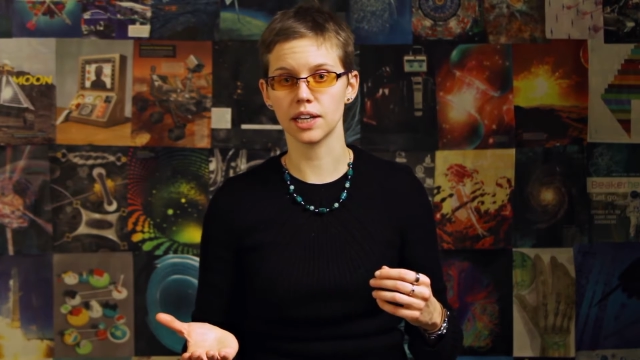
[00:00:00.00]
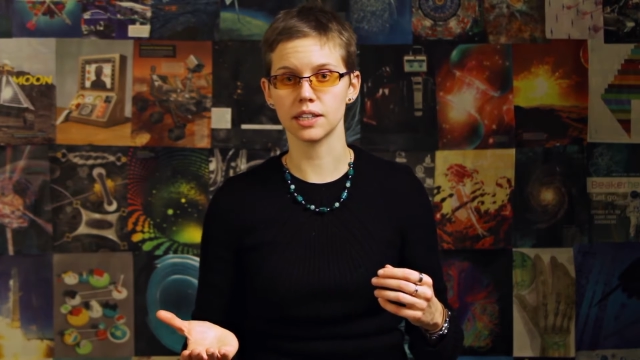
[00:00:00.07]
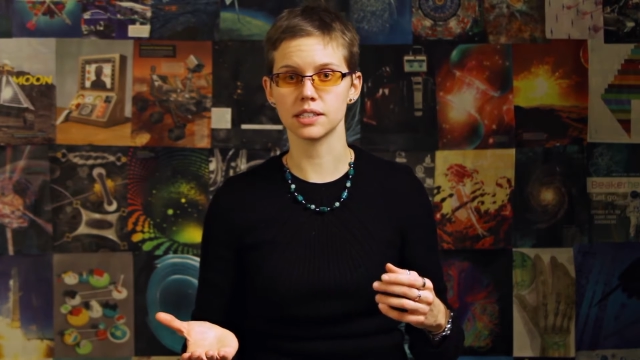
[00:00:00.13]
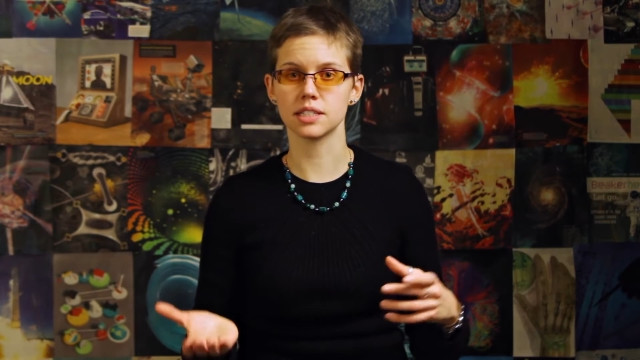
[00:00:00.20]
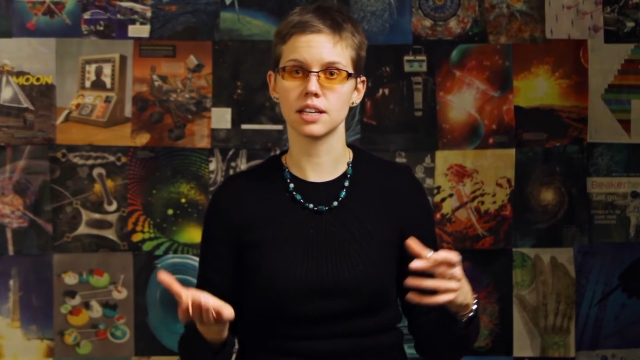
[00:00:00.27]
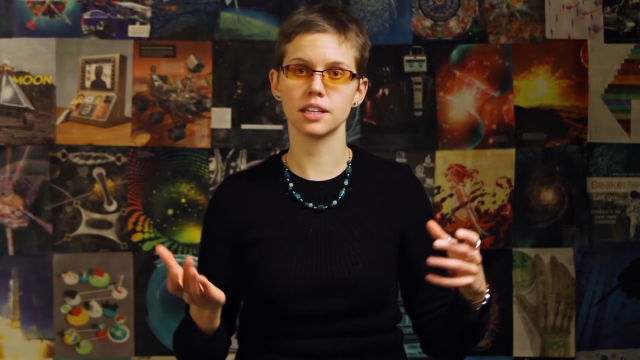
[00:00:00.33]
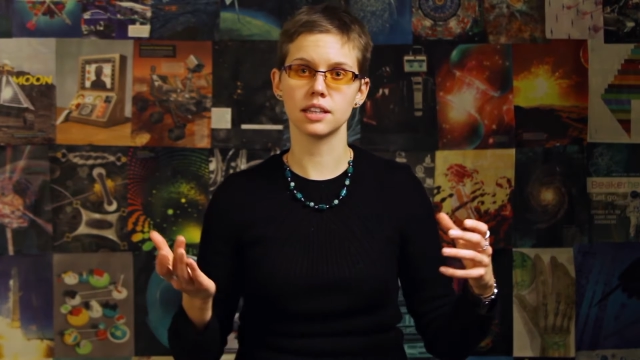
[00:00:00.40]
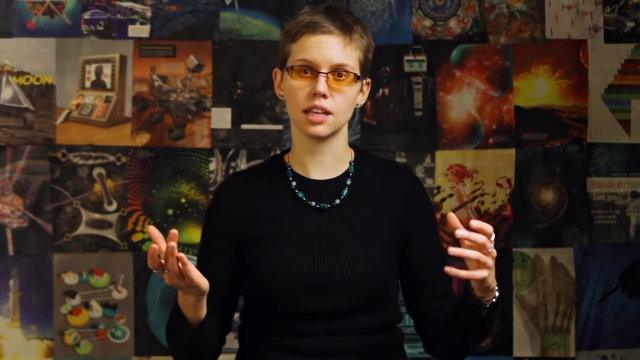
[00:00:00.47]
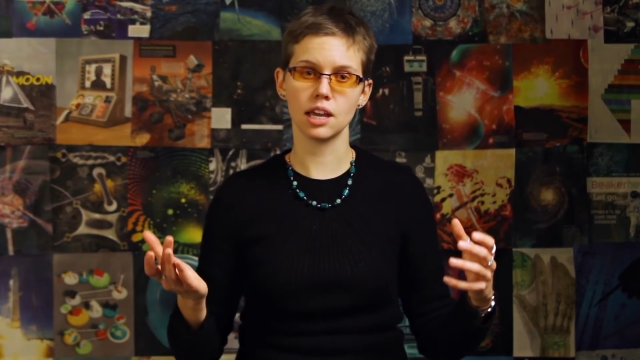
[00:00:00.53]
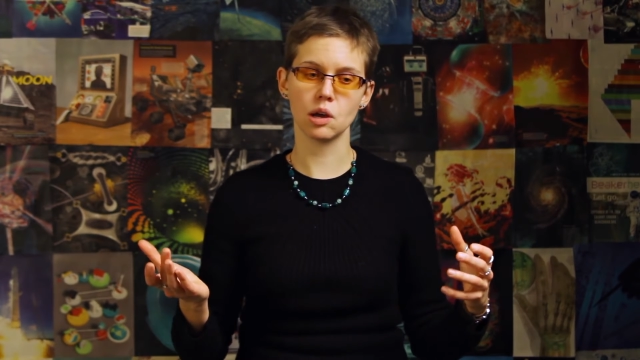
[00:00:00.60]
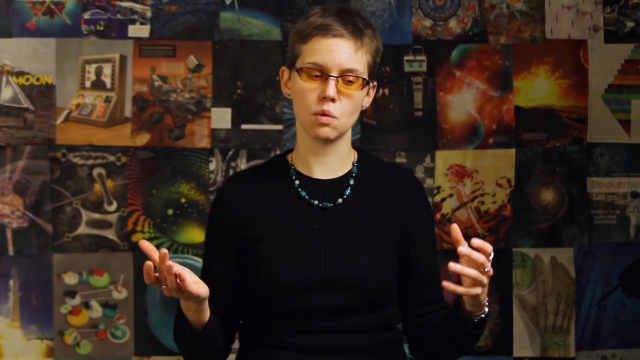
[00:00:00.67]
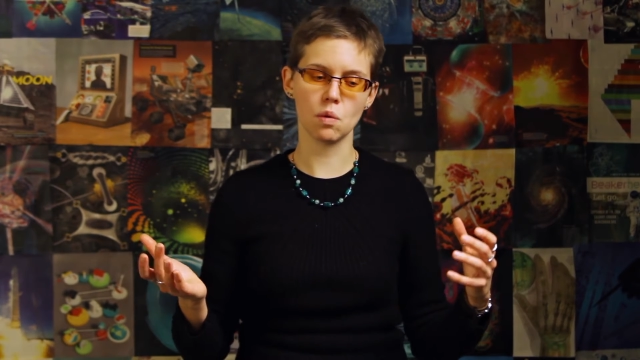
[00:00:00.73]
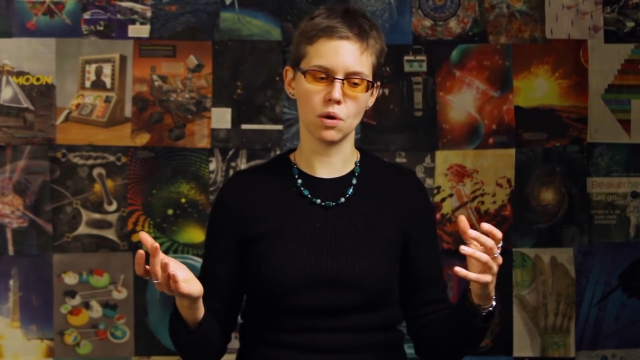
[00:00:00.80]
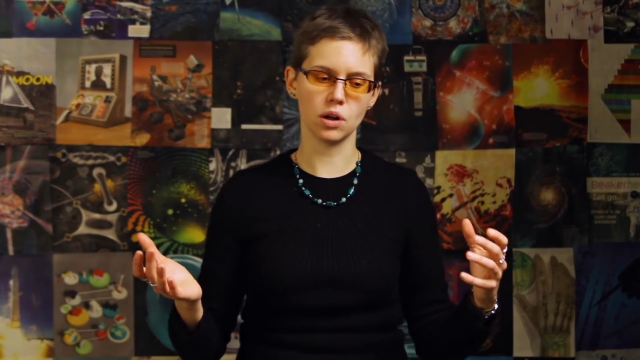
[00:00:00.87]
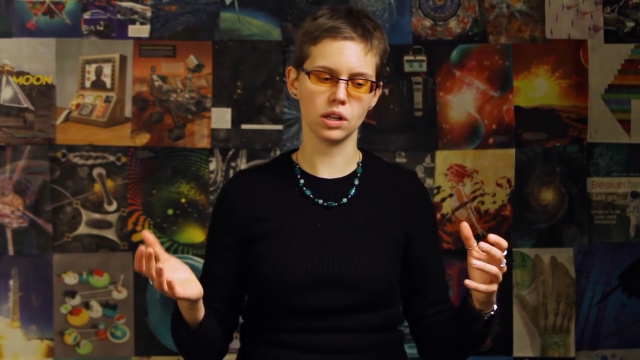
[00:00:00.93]
is that they
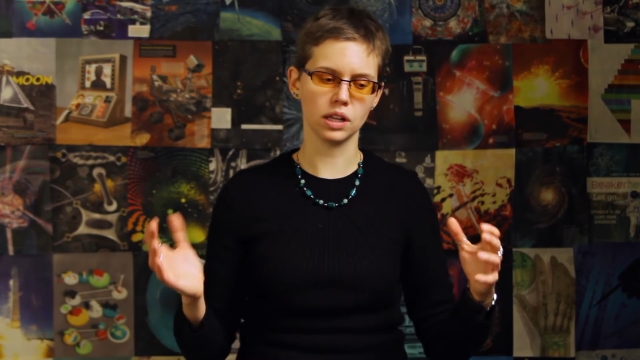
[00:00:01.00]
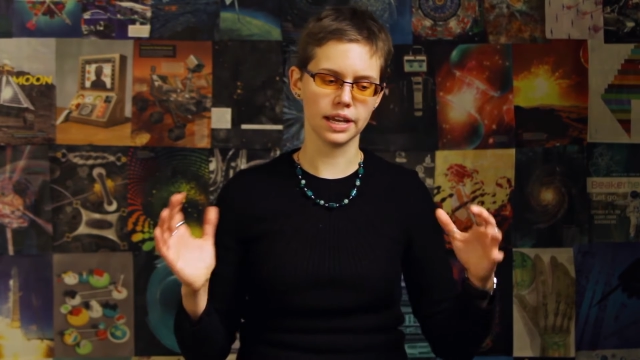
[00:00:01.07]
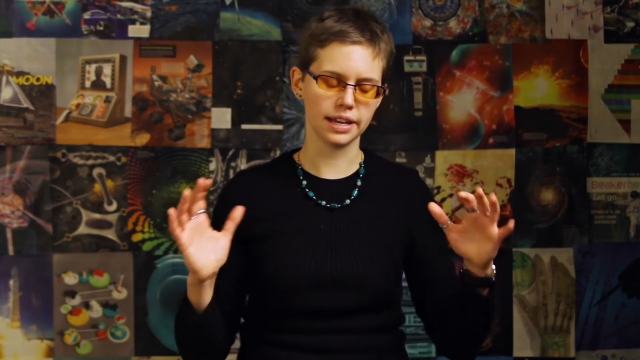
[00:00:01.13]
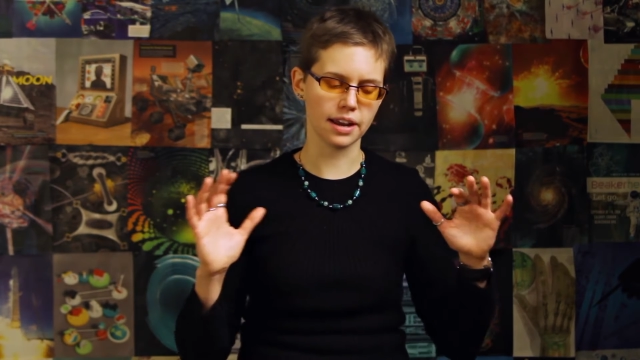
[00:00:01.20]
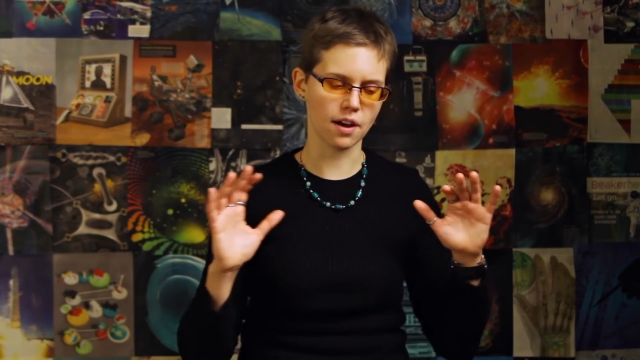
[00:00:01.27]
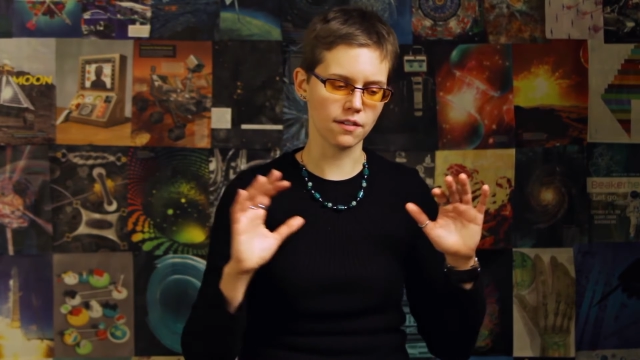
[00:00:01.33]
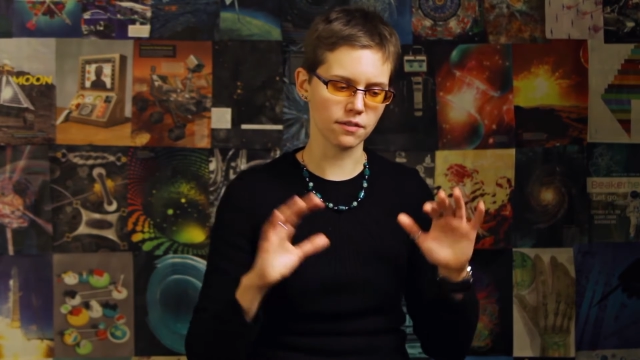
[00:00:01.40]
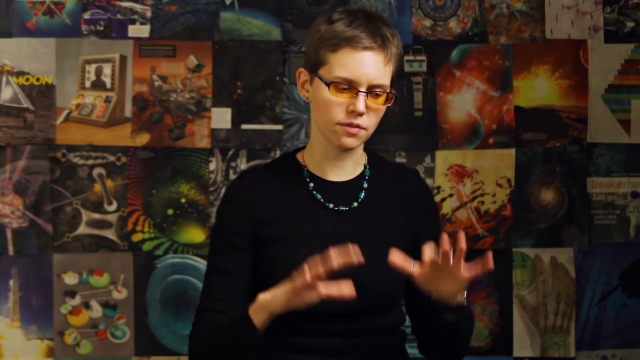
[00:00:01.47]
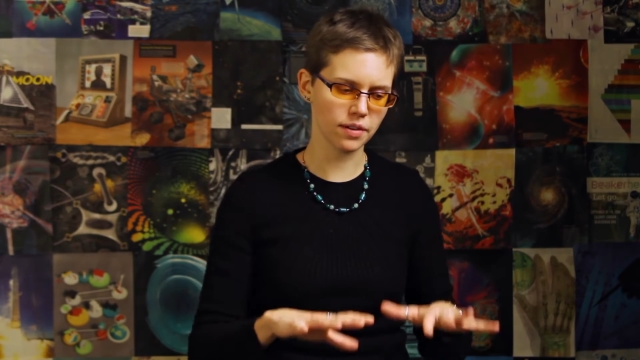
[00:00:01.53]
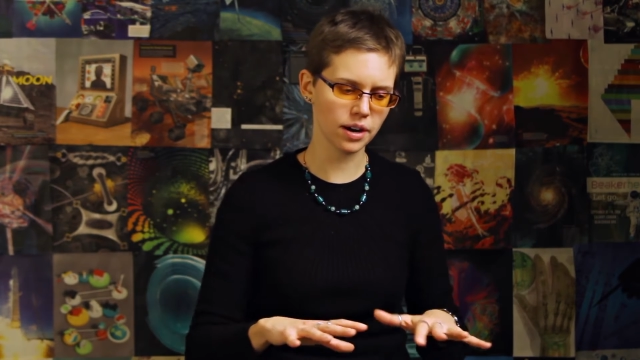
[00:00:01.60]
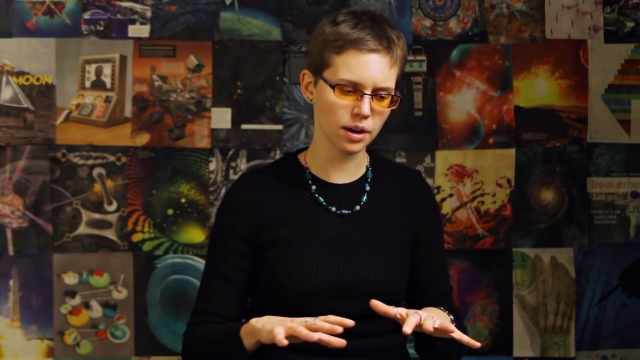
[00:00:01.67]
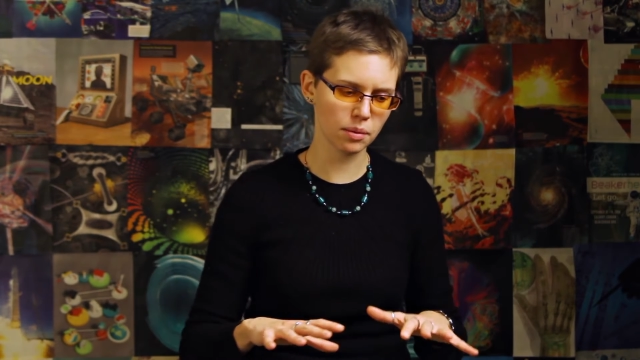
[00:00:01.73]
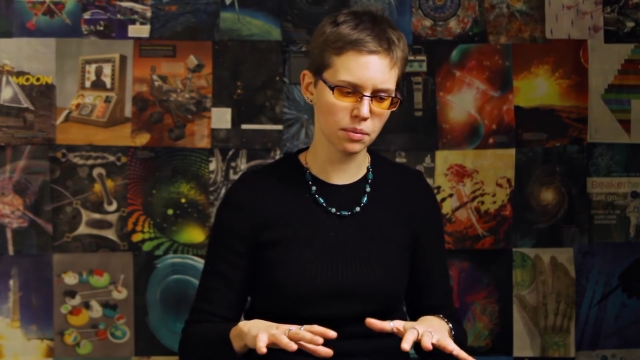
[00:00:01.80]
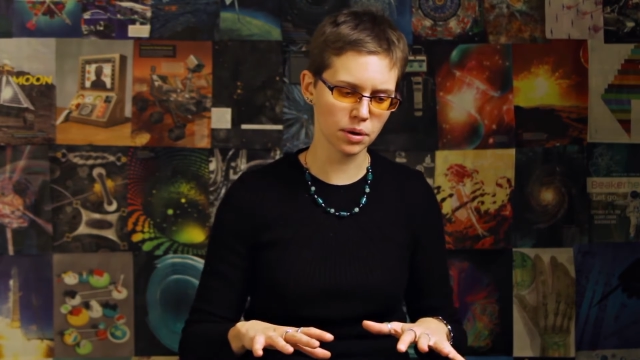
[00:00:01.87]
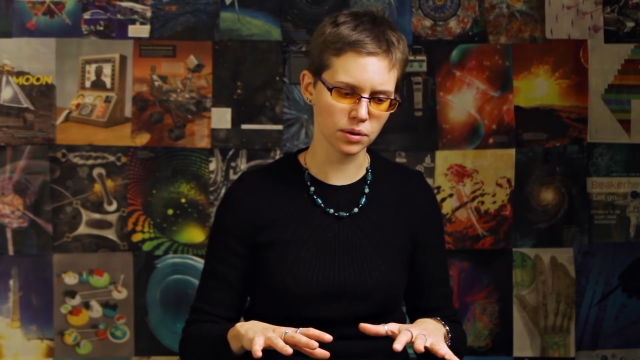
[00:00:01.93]
will lay down
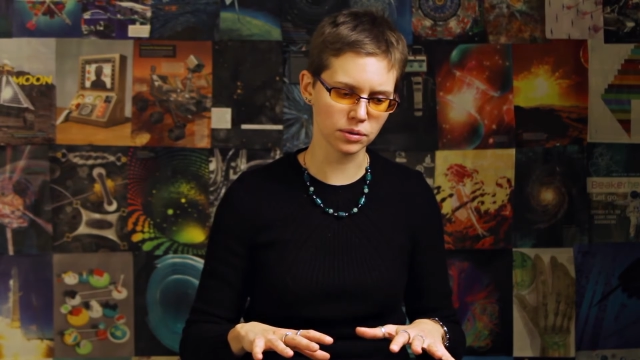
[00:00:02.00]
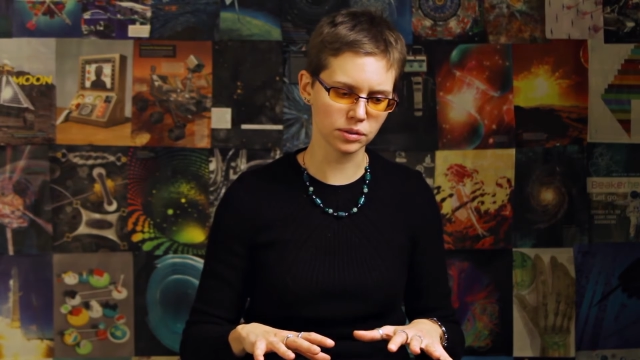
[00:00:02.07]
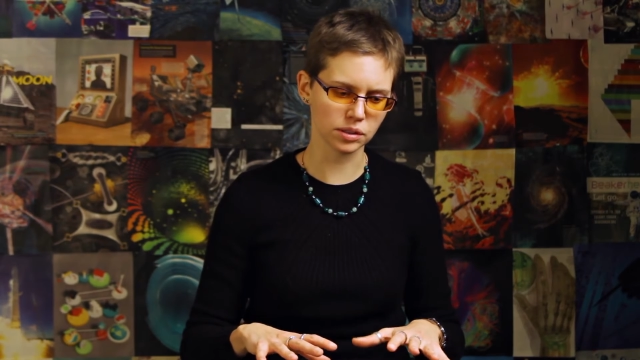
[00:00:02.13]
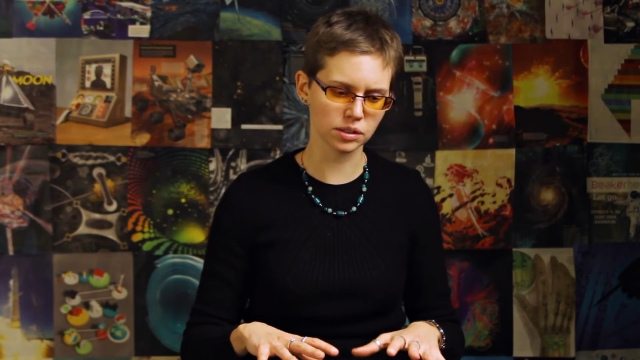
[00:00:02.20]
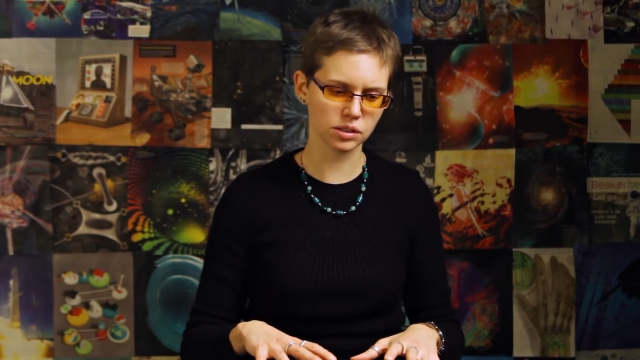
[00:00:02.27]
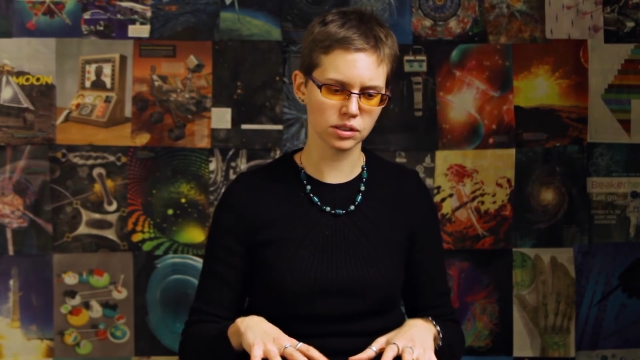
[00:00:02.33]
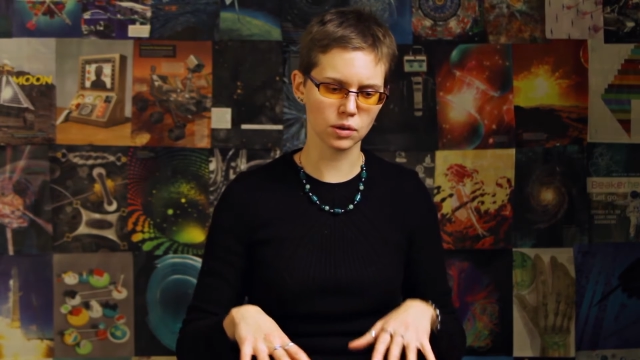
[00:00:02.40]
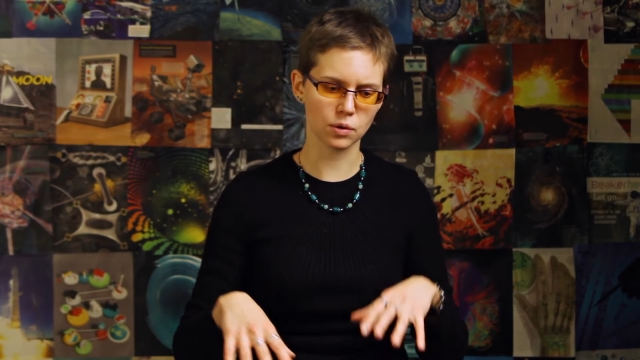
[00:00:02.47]
pheromones